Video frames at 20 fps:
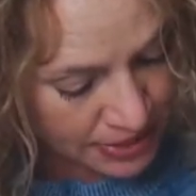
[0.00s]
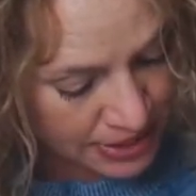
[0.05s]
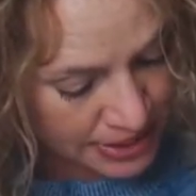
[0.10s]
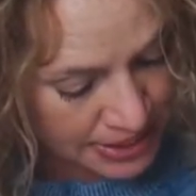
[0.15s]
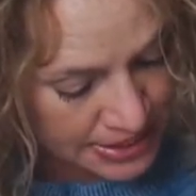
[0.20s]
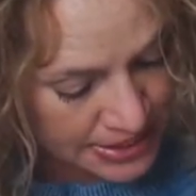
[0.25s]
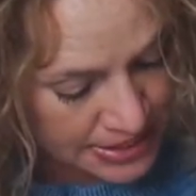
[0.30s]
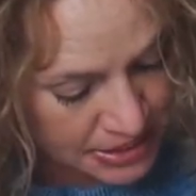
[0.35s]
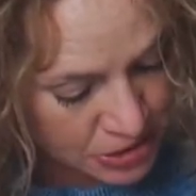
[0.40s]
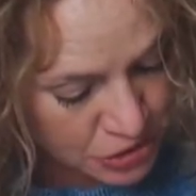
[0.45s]

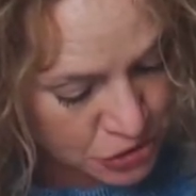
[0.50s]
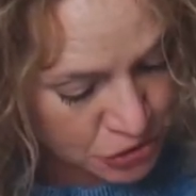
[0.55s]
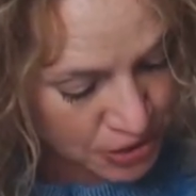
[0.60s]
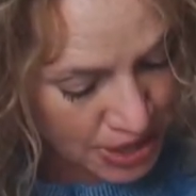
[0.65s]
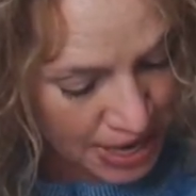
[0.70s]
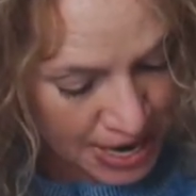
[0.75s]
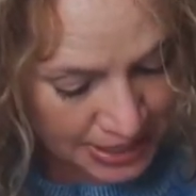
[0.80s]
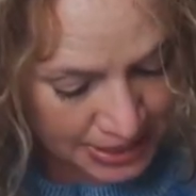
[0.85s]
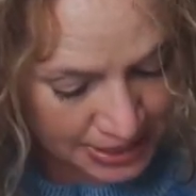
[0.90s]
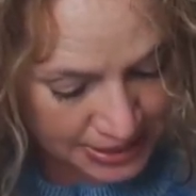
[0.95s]
these
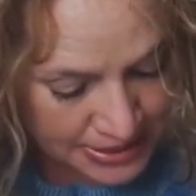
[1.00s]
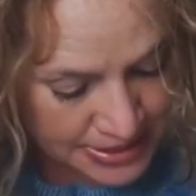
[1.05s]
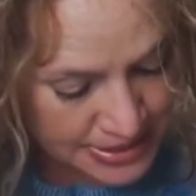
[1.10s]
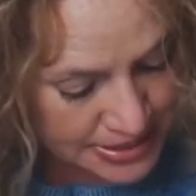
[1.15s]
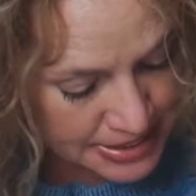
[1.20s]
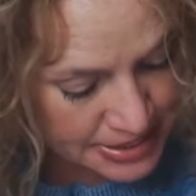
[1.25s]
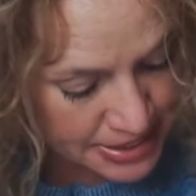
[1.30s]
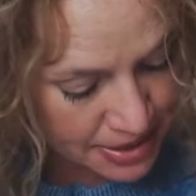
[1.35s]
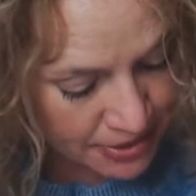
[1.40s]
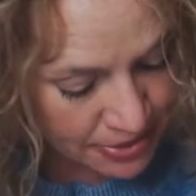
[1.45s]

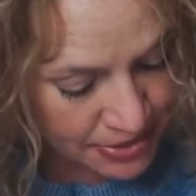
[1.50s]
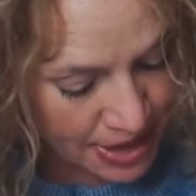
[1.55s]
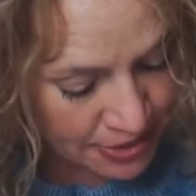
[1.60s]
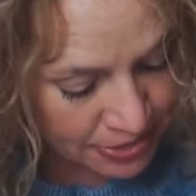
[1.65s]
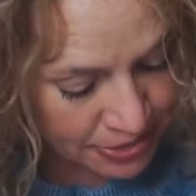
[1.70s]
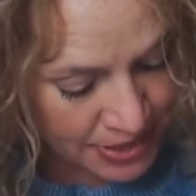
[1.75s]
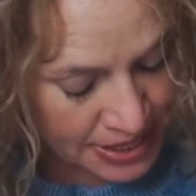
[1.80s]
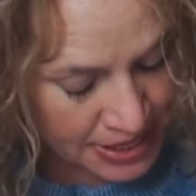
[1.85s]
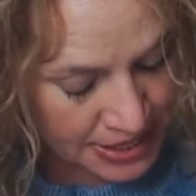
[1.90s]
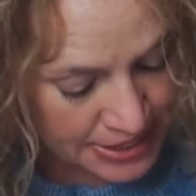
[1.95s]
dragons
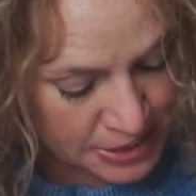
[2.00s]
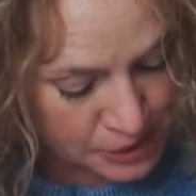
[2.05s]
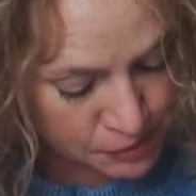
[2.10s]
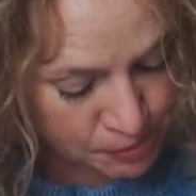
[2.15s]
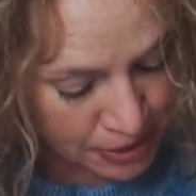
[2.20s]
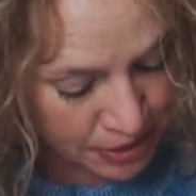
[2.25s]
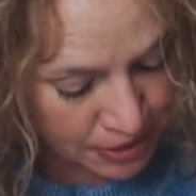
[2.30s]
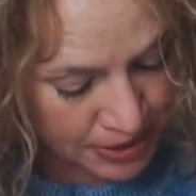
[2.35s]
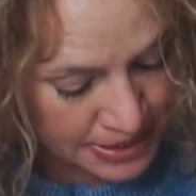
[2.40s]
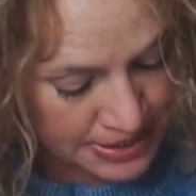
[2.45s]
that they
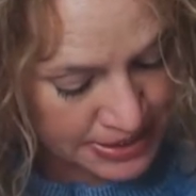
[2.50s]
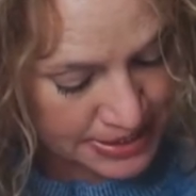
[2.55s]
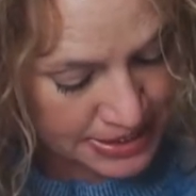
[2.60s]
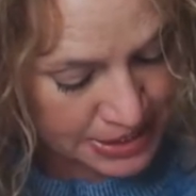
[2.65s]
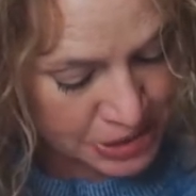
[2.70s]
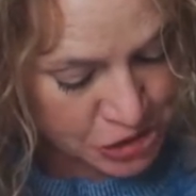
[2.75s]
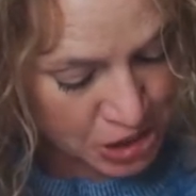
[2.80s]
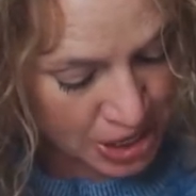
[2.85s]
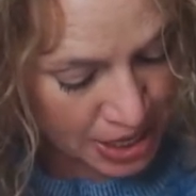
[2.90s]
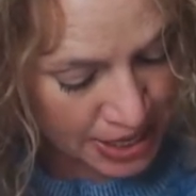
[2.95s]

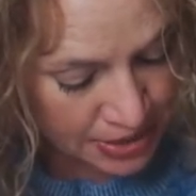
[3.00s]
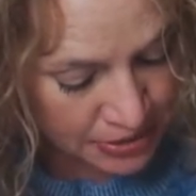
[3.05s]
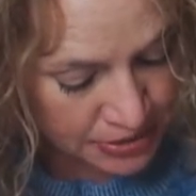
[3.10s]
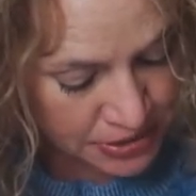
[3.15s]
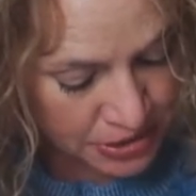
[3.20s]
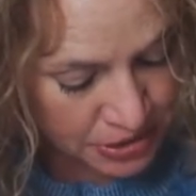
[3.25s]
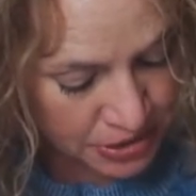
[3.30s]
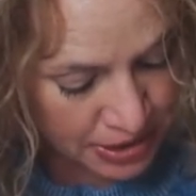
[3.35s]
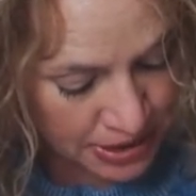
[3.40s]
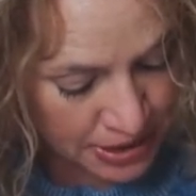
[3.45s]
experienced in
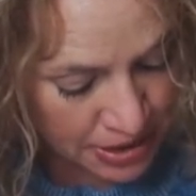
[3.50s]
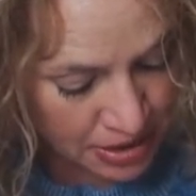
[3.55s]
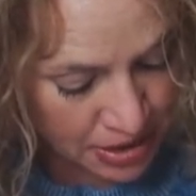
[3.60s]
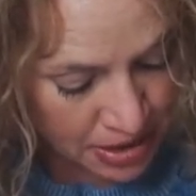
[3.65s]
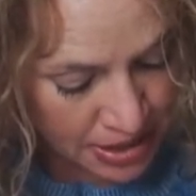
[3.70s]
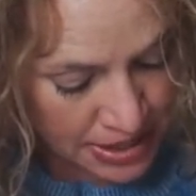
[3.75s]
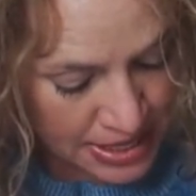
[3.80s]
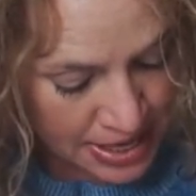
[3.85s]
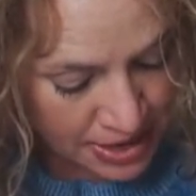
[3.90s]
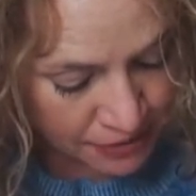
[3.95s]
childhood,
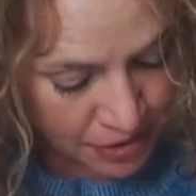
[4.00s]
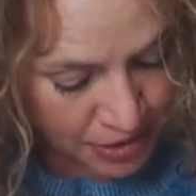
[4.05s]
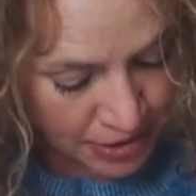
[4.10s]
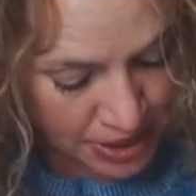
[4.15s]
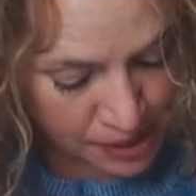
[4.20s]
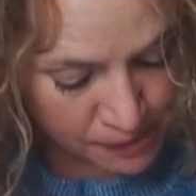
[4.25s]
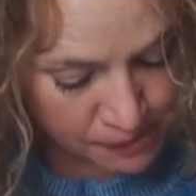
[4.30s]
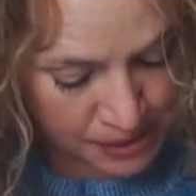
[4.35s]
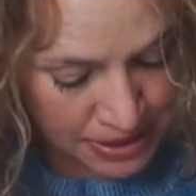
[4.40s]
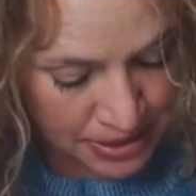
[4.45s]
never
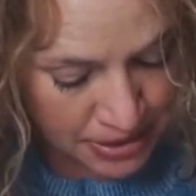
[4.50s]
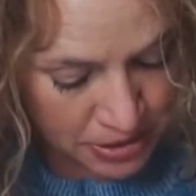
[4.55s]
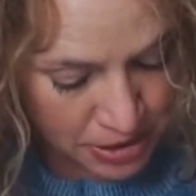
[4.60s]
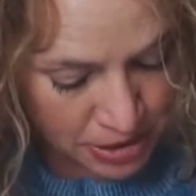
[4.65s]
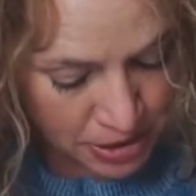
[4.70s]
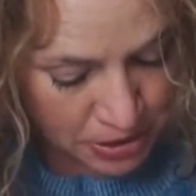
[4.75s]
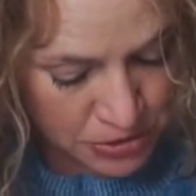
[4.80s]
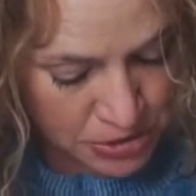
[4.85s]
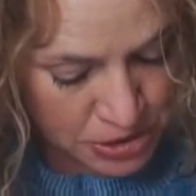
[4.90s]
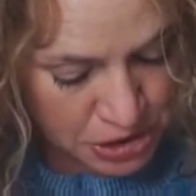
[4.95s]
coming
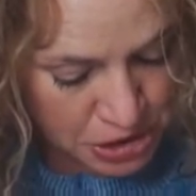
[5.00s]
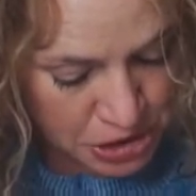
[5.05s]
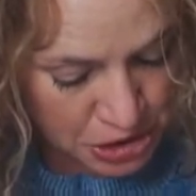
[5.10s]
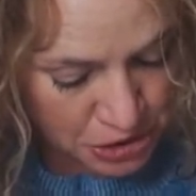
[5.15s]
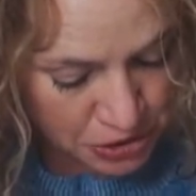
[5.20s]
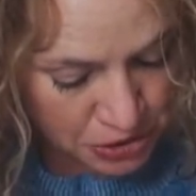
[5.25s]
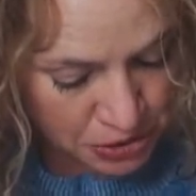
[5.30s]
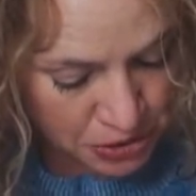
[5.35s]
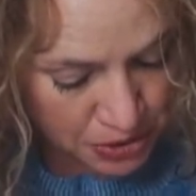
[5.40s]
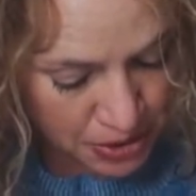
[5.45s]
close
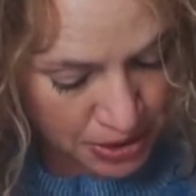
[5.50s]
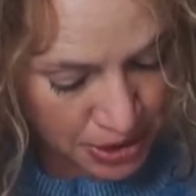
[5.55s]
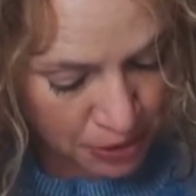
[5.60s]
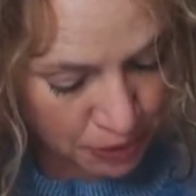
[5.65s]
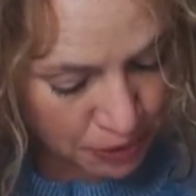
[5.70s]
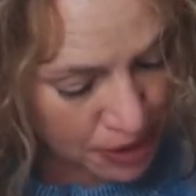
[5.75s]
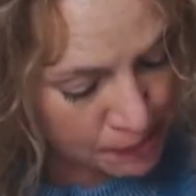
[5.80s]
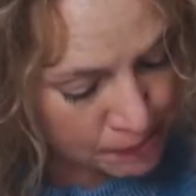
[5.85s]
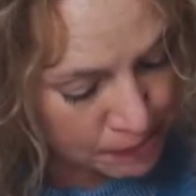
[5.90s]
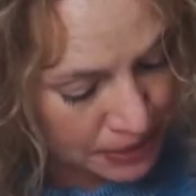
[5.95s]
to
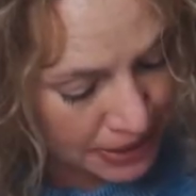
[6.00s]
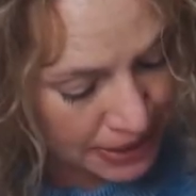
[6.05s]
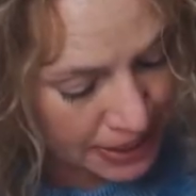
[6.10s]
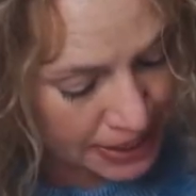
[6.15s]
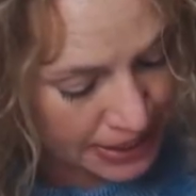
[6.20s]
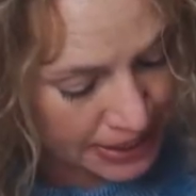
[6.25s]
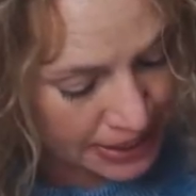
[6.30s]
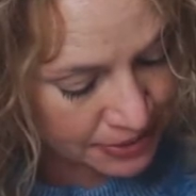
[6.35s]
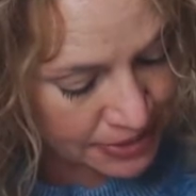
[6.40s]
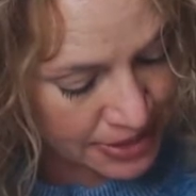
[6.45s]

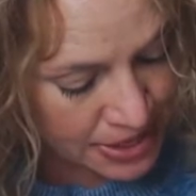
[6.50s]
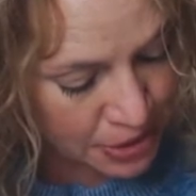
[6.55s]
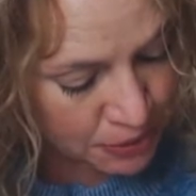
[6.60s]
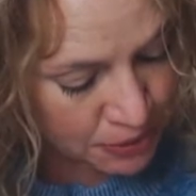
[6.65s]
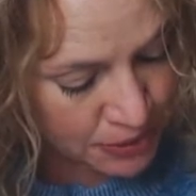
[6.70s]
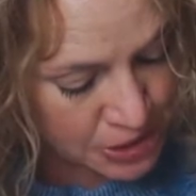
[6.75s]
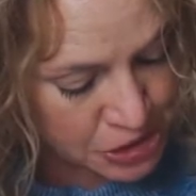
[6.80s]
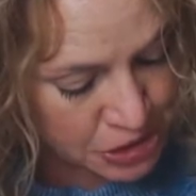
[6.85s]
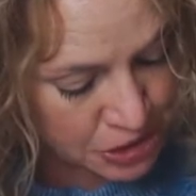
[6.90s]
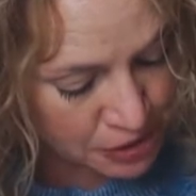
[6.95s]
replicating the
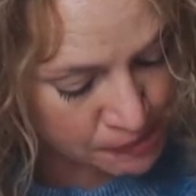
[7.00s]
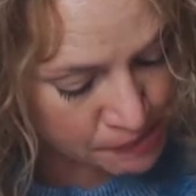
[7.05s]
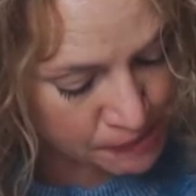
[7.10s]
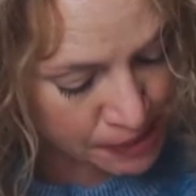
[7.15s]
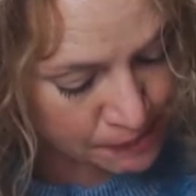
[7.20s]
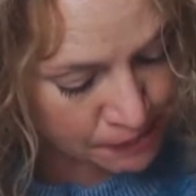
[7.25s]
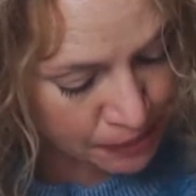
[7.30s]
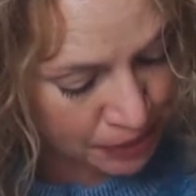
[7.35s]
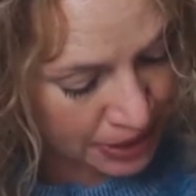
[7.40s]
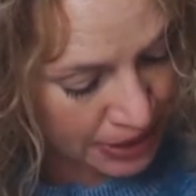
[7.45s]
original
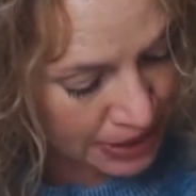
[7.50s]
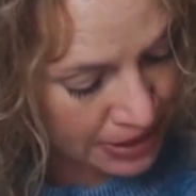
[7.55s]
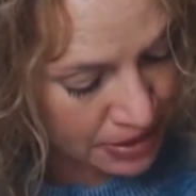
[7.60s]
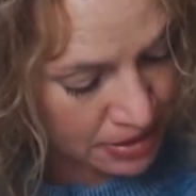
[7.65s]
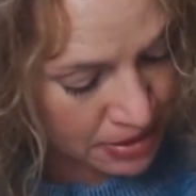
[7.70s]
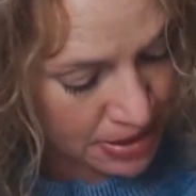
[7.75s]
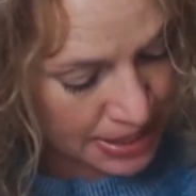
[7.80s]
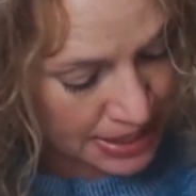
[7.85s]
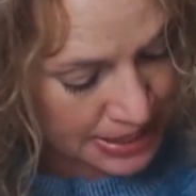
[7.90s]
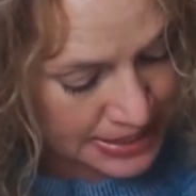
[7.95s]

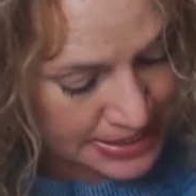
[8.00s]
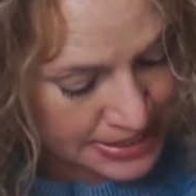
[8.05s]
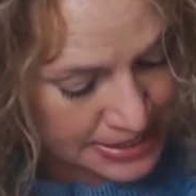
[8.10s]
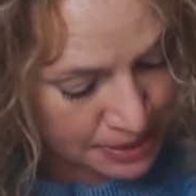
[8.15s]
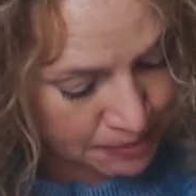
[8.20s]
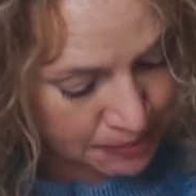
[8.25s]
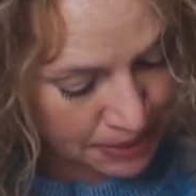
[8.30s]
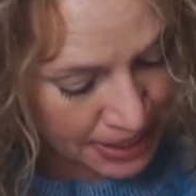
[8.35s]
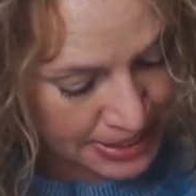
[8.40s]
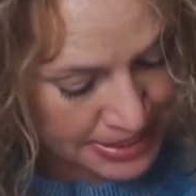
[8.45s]
memory. In
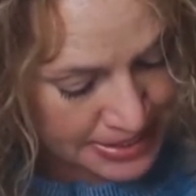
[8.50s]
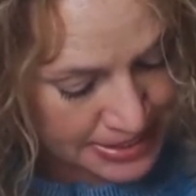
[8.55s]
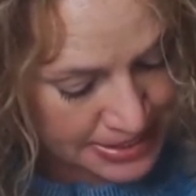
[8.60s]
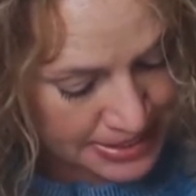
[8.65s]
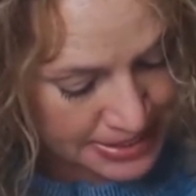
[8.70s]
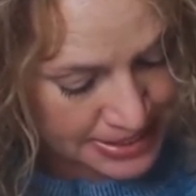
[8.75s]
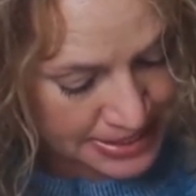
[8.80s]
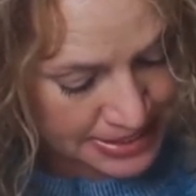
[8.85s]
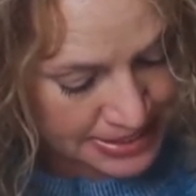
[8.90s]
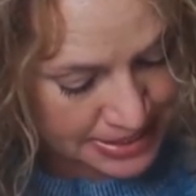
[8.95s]
some
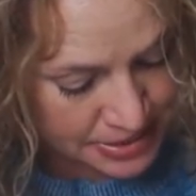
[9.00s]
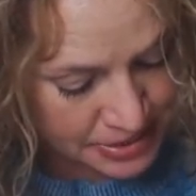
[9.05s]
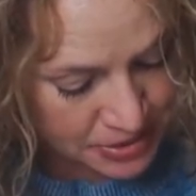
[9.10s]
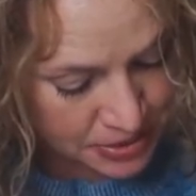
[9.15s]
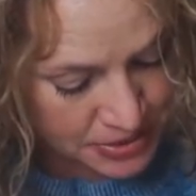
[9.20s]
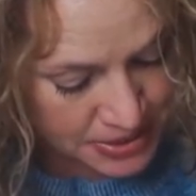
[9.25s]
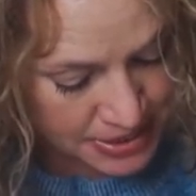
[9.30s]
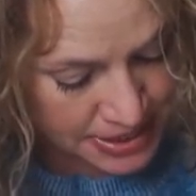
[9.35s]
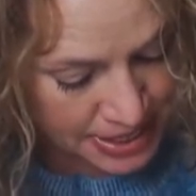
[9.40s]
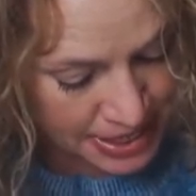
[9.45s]
cases, these
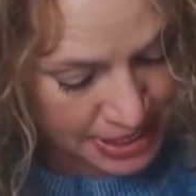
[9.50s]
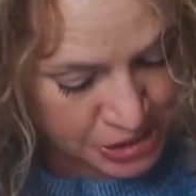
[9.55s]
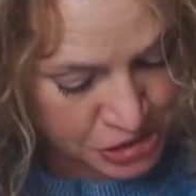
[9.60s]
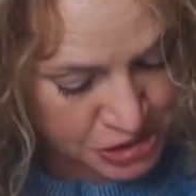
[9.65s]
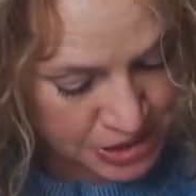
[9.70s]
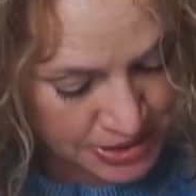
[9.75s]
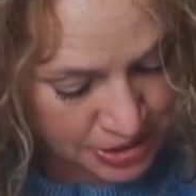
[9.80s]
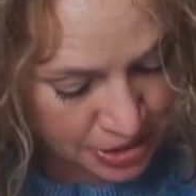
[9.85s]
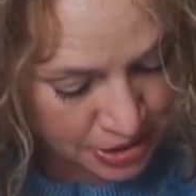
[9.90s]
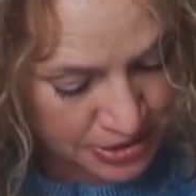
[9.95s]

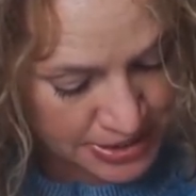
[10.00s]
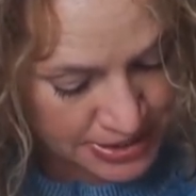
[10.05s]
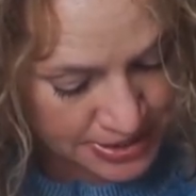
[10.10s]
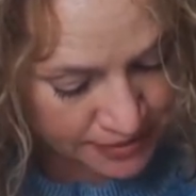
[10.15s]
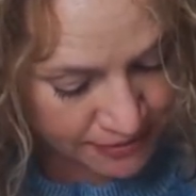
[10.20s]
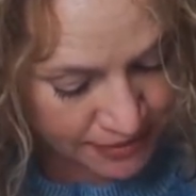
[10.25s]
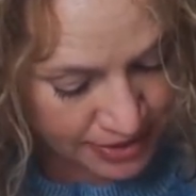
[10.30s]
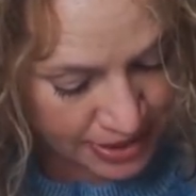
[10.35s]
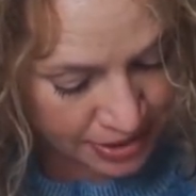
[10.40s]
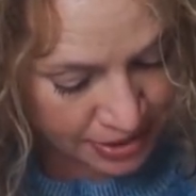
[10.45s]
associations are
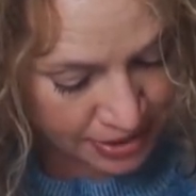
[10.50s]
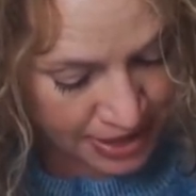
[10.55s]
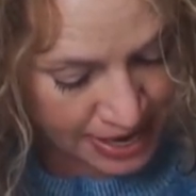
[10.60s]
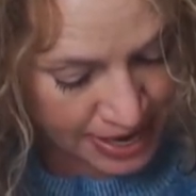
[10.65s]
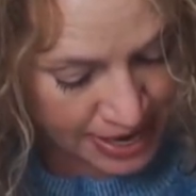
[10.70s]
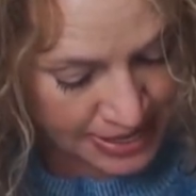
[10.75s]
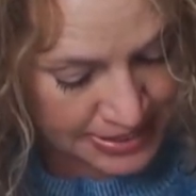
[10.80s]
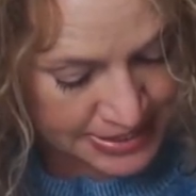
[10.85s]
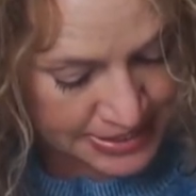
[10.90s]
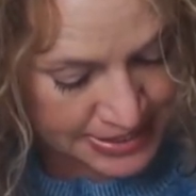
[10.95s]
severe
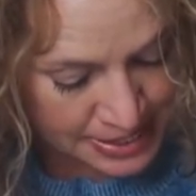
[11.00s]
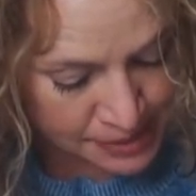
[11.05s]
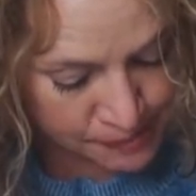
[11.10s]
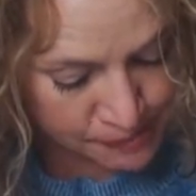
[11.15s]
and